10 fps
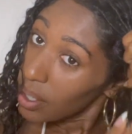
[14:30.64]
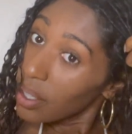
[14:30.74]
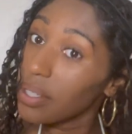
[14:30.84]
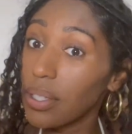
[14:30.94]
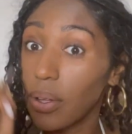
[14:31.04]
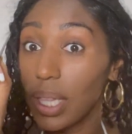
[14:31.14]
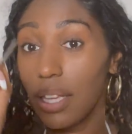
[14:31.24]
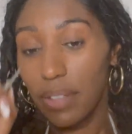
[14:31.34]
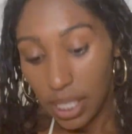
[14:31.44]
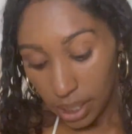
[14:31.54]
So
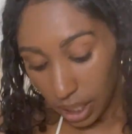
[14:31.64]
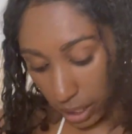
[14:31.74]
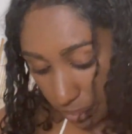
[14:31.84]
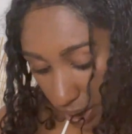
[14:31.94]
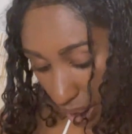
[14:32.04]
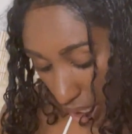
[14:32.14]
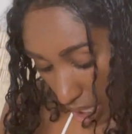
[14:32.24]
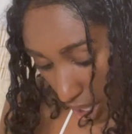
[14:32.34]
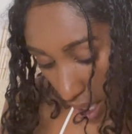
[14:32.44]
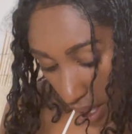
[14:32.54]
love these clips.
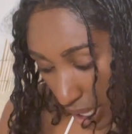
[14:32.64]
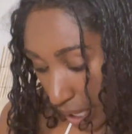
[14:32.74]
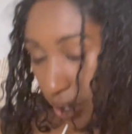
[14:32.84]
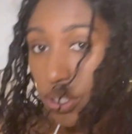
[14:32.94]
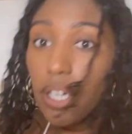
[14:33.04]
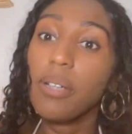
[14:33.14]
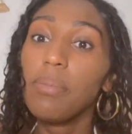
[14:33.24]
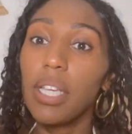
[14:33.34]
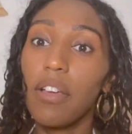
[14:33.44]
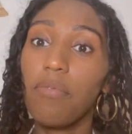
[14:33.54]
In
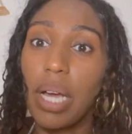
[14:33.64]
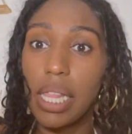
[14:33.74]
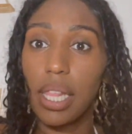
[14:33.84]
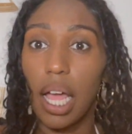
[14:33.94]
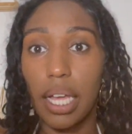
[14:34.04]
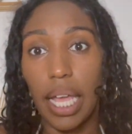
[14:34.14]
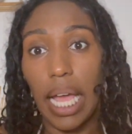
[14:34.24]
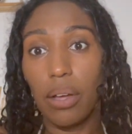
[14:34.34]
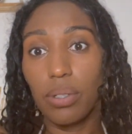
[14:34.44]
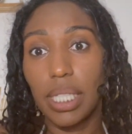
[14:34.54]
terms of my lock
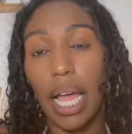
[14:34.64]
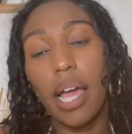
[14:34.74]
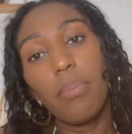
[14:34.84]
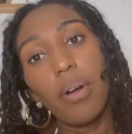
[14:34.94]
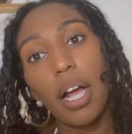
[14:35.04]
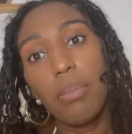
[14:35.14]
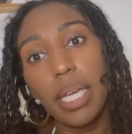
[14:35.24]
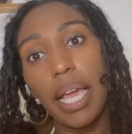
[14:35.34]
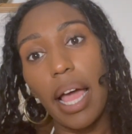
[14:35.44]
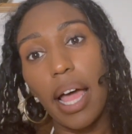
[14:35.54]
count, I
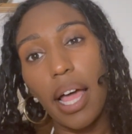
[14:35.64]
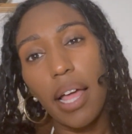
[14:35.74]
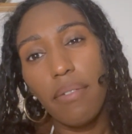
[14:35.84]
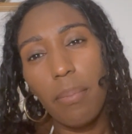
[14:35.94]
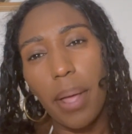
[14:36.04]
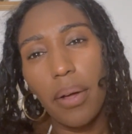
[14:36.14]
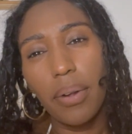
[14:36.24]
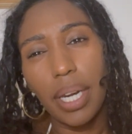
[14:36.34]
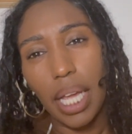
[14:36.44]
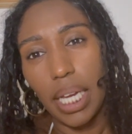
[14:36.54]
probably have about
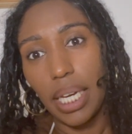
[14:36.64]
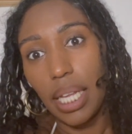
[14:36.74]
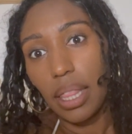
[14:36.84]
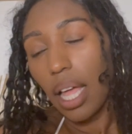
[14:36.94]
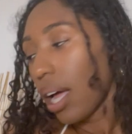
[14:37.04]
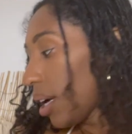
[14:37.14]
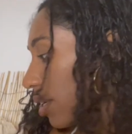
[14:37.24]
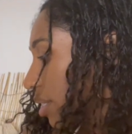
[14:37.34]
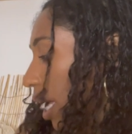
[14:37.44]
90 locks.